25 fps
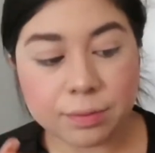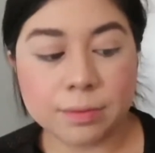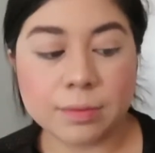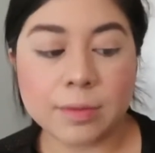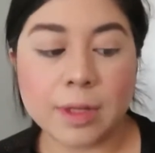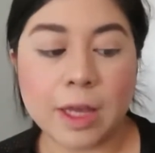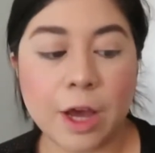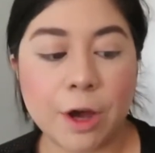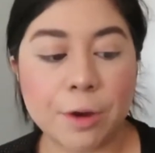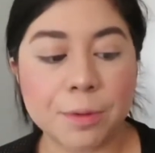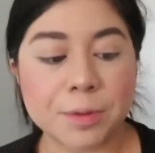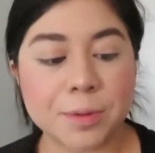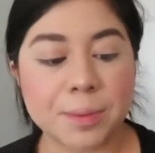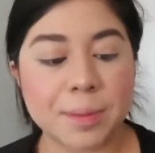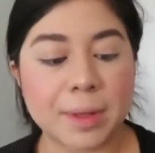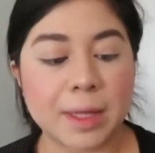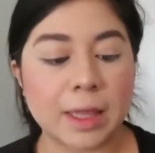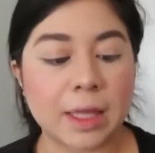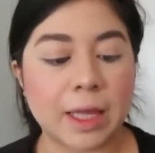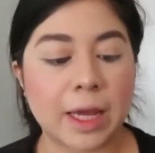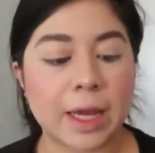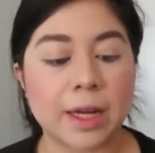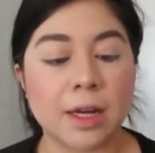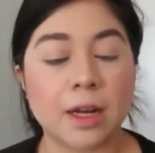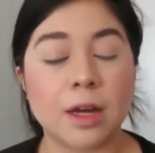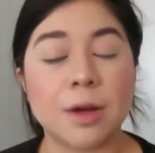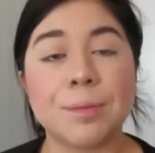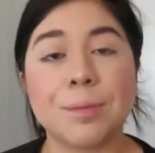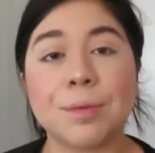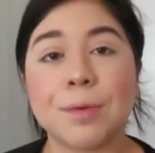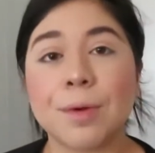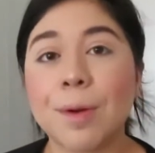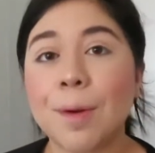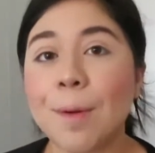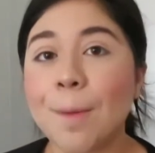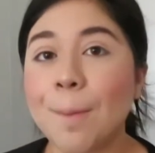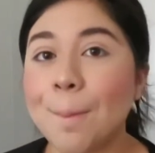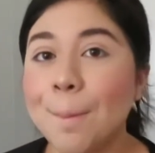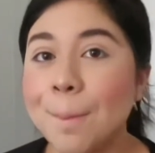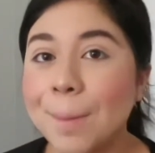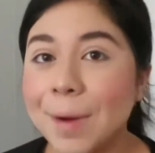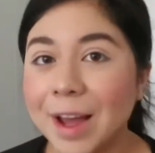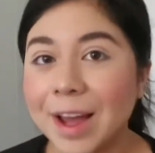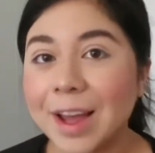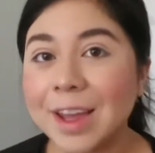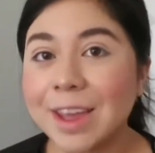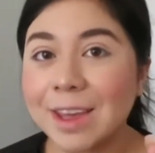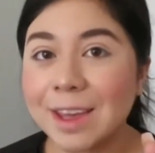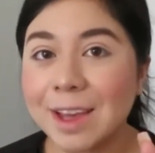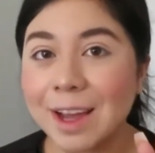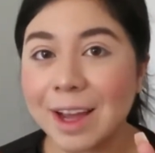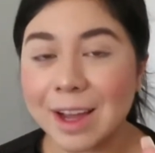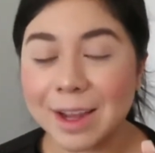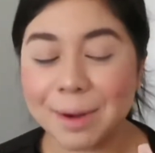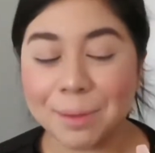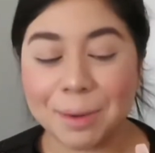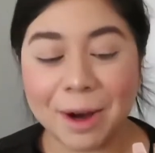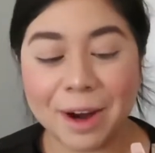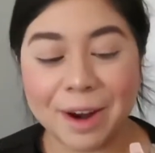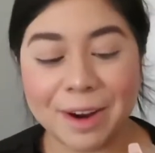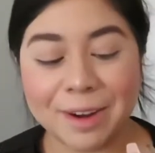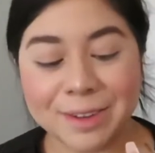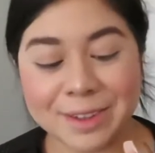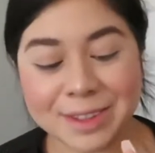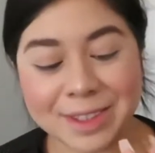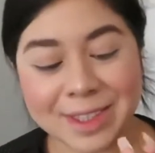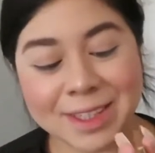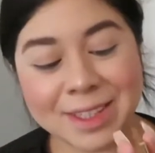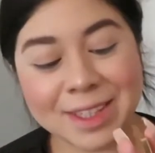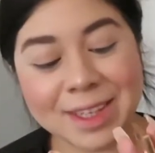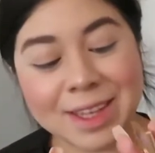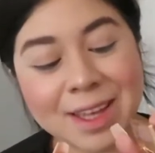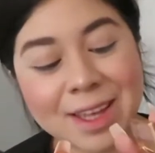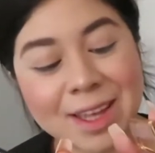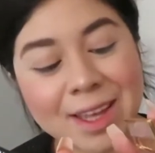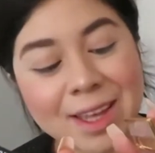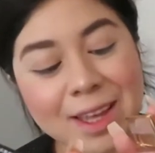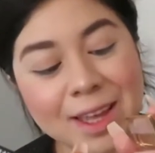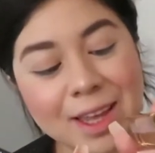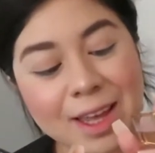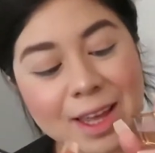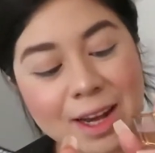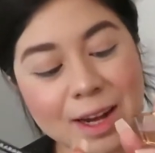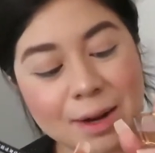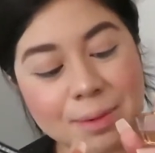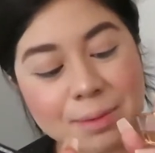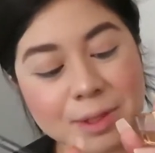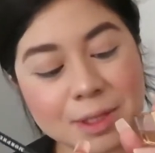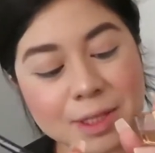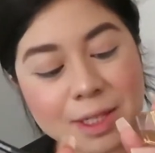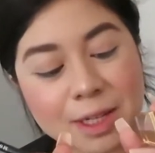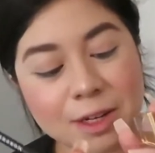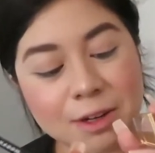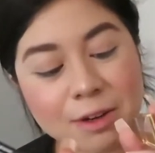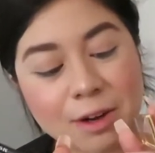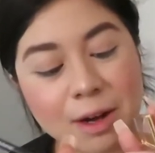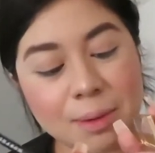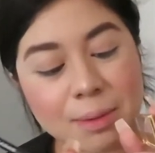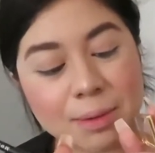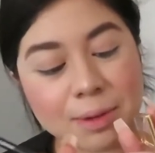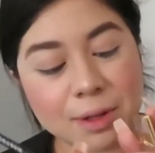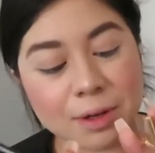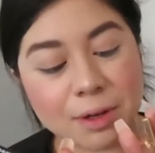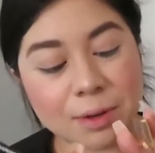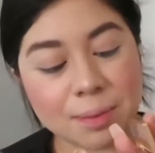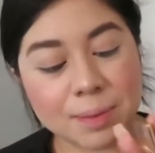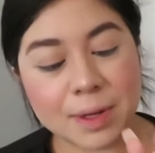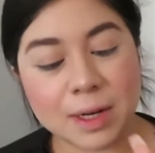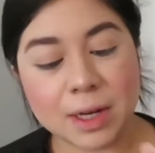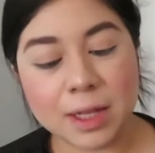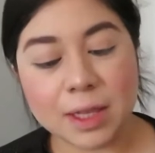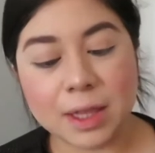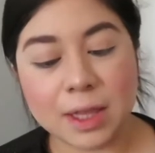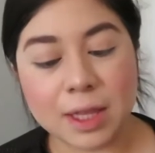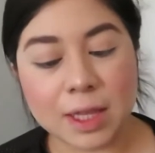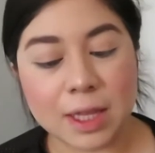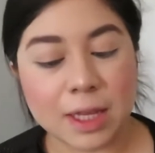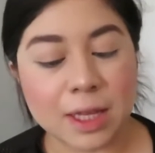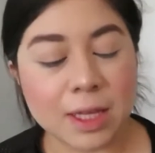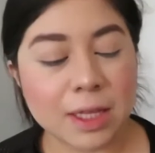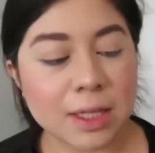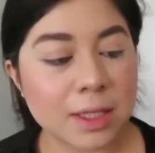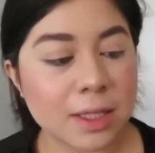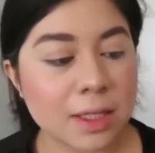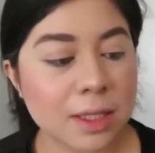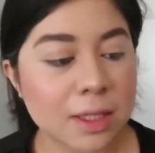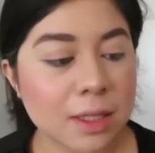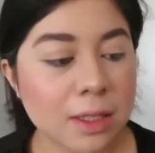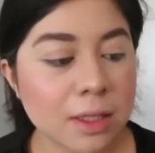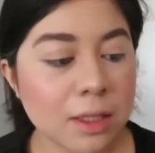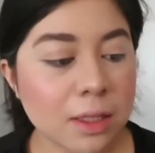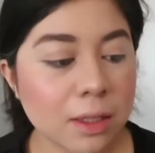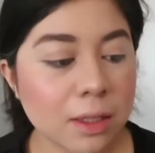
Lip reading: helps me line up my eyebrows. And I'm just gonna grab a little bit of this,